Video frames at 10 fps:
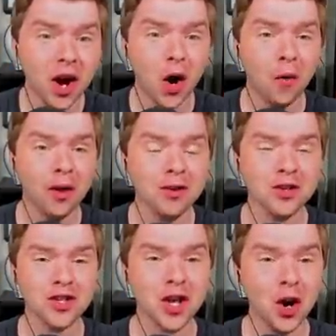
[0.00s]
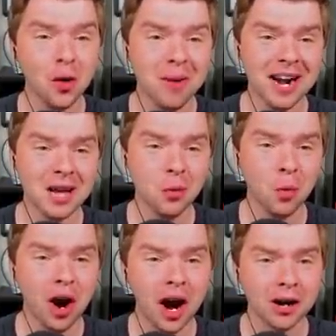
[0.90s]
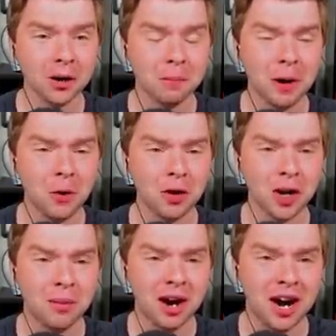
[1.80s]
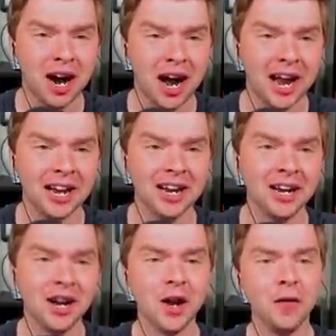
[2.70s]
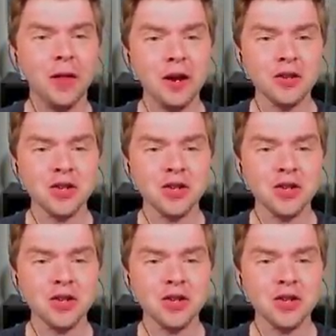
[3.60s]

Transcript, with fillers: no, there's so many water Pokemon. They're